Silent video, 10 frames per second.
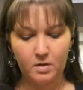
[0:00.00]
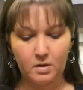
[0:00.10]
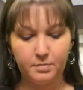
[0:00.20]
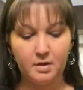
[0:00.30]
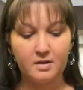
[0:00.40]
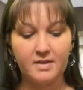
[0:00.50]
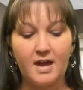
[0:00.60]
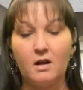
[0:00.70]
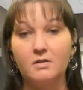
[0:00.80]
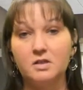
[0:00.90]
We're going to plug
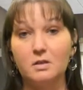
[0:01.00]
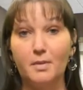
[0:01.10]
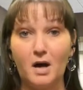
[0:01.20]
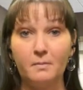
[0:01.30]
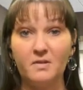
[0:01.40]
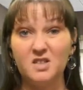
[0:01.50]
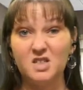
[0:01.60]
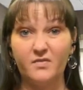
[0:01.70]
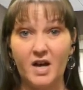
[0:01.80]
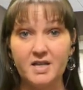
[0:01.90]
that onto the bottom of the
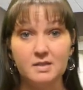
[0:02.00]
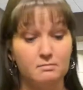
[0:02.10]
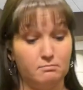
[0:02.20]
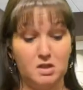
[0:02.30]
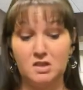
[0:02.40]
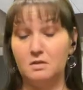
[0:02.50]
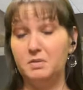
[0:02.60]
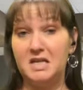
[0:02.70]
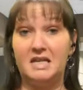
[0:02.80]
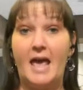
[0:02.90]
device. This could
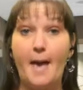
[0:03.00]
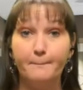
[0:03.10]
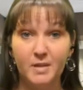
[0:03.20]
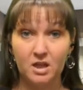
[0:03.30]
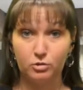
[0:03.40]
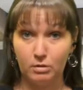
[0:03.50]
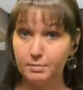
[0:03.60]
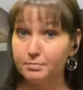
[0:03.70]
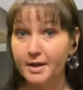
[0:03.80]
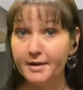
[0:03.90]
be an
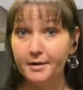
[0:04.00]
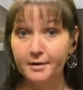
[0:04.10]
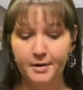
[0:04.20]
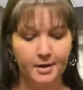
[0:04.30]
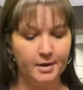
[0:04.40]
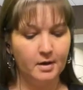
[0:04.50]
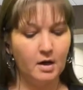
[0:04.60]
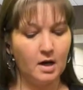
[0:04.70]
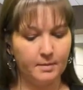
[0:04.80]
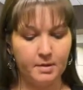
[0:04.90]
MP3 player,
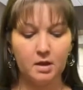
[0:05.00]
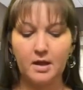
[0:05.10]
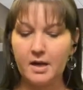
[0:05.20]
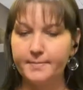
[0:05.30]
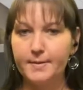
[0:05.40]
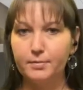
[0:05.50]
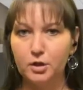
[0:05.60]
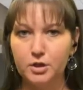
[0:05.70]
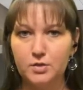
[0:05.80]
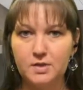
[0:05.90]
but a lot of
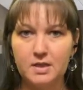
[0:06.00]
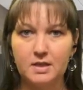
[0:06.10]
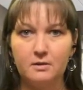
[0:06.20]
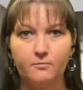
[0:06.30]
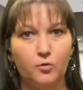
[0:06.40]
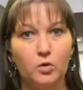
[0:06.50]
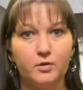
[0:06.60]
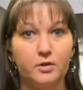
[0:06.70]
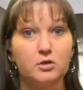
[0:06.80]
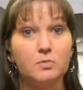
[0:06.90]
people are using it
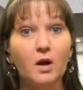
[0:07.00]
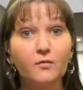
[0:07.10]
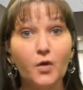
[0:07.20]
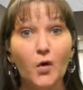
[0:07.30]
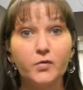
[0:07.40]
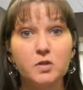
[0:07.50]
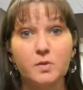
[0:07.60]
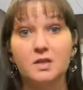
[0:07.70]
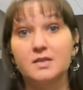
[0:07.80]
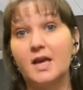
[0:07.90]
for their smartphones
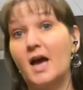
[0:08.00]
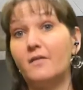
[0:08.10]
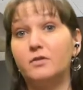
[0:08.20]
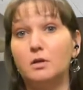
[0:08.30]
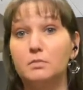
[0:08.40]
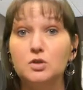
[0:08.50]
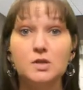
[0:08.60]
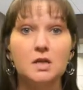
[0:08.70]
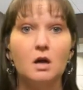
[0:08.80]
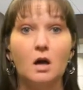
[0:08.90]
because they have their
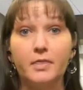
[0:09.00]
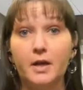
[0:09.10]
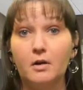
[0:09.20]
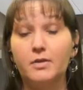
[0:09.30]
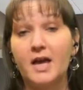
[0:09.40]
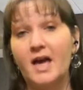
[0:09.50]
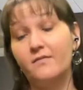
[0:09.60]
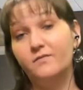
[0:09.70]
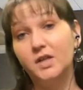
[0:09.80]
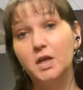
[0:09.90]
music on there, they
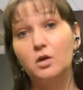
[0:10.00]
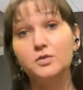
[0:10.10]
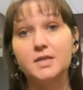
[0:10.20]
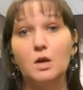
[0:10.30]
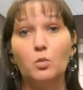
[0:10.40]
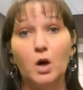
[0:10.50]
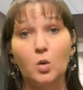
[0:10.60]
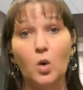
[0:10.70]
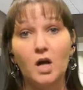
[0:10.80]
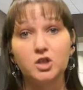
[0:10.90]
have videos they want
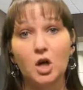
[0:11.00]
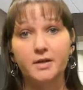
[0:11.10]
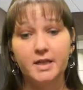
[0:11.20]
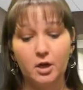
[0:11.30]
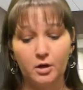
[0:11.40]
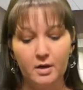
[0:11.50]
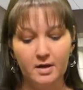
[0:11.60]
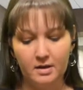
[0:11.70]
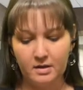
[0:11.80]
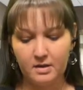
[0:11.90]
to watch on here,
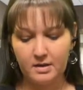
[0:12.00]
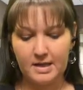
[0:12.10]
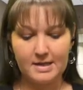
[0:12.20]
and